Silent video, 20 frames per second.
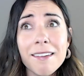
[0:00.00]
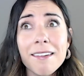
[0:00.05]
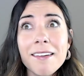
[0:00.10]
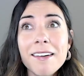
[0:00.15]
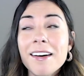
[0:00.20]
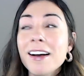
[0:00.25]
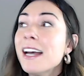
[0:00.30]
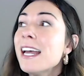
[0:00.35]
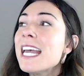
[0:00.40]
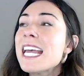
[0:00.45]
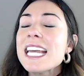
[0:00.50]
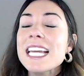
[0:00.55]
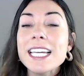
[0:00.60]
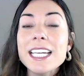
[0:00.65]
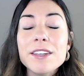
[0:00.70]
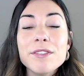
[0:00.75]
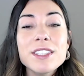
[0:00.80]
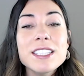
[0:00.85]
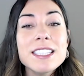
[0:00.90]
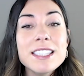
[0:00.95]
Oh,
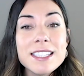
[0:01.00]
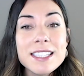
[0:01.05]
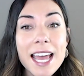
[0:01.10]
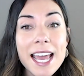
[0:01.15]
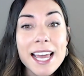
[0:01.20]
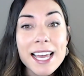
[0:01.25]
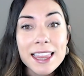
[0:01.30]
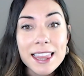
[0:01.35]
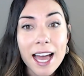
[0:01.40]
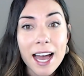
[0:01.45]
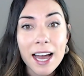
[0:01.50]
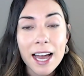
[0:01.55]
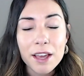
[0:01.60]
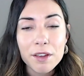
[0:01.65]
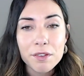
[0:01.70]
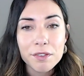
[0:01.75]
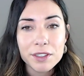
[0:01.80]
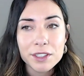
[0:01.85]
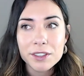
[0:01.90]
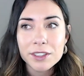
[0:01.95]
even saying that, I
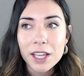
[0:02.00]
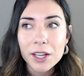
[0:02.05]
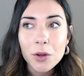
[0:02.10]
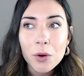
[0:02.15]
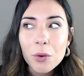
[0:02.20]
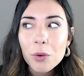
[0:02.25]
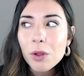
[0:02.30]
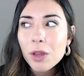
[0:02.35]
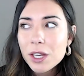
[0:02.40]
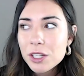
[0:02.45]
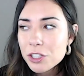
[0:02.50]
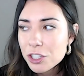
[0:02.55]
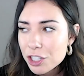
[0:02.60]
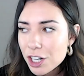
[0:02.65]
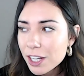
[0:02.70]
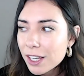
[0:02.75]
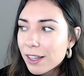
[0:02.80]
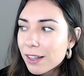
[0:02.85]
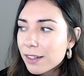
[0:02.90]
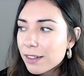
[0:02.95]
feel like, holy
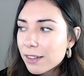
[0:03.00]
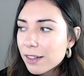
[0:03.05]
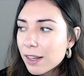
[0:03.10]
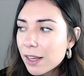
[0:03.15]
shit.